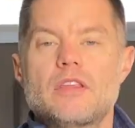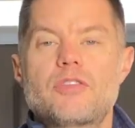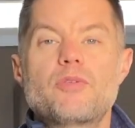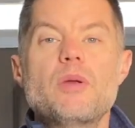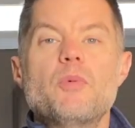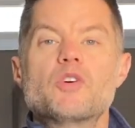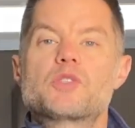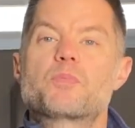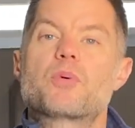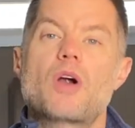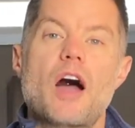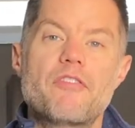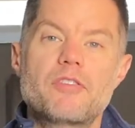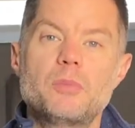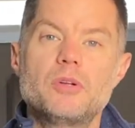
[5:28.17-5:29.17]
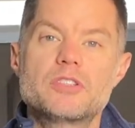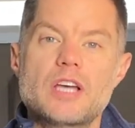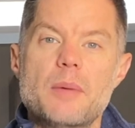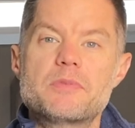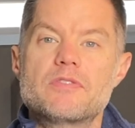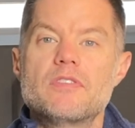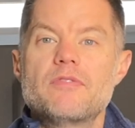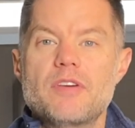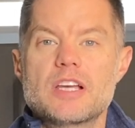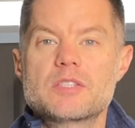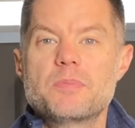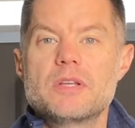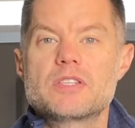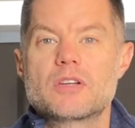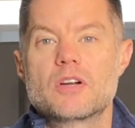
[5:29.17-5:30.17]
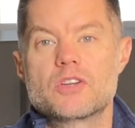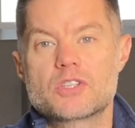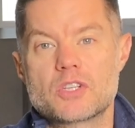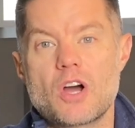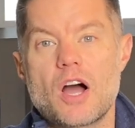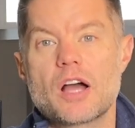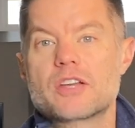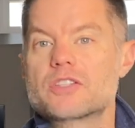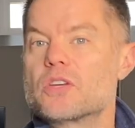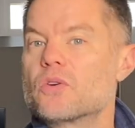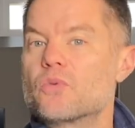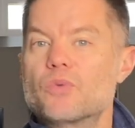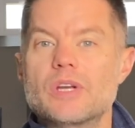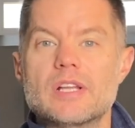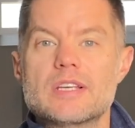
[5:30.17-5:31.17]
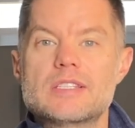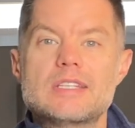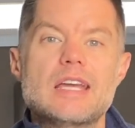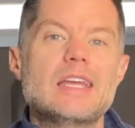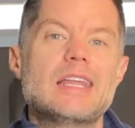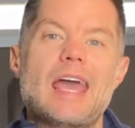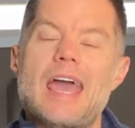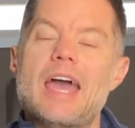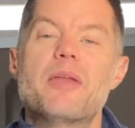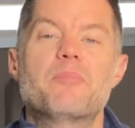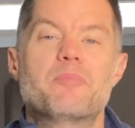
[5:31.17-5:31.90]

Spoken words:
three most profitable types of investments are stocks, real estate, and